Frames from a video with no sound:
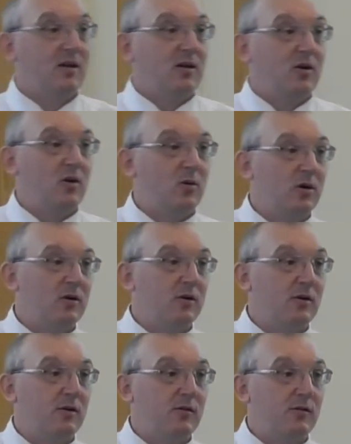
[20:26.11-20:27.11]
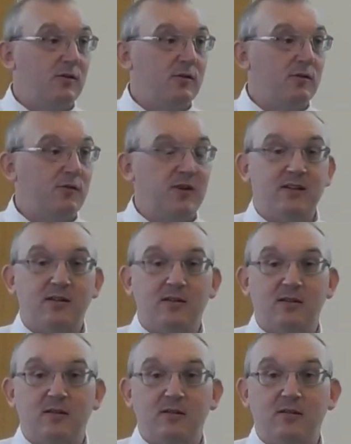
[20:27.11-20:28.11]
who were
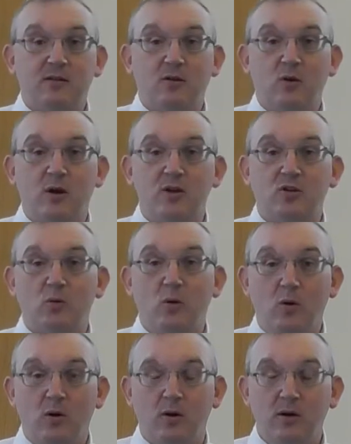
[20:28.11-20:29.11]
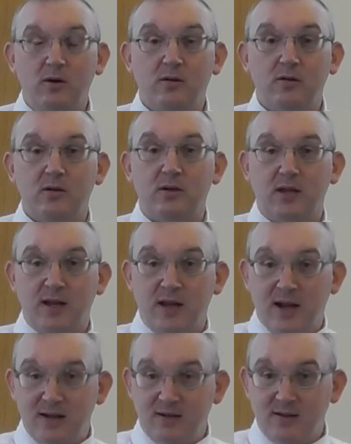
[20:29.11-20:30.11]
fit to go out to war, and then
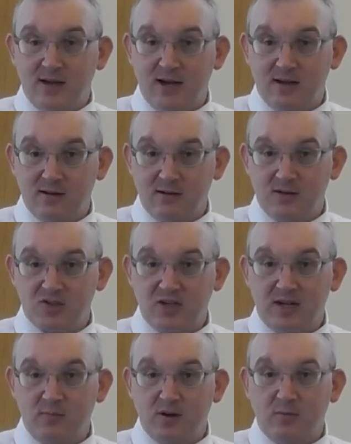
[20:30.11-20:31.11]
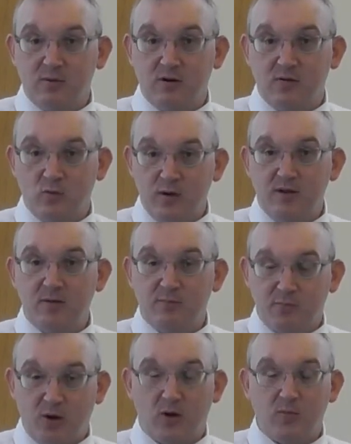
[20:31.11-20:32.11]
add to that the same number of women and
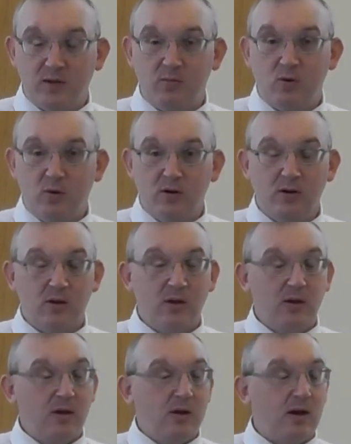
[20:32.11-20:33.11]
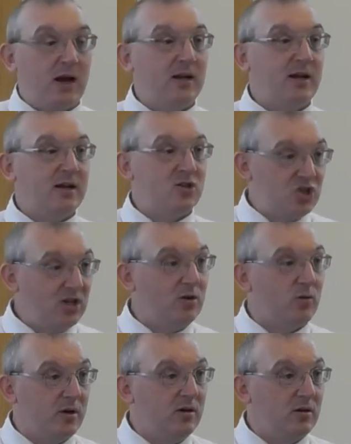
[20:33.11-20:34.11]
probably more, and then
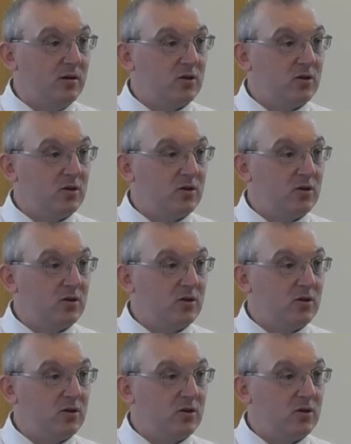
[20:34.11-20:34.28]
children.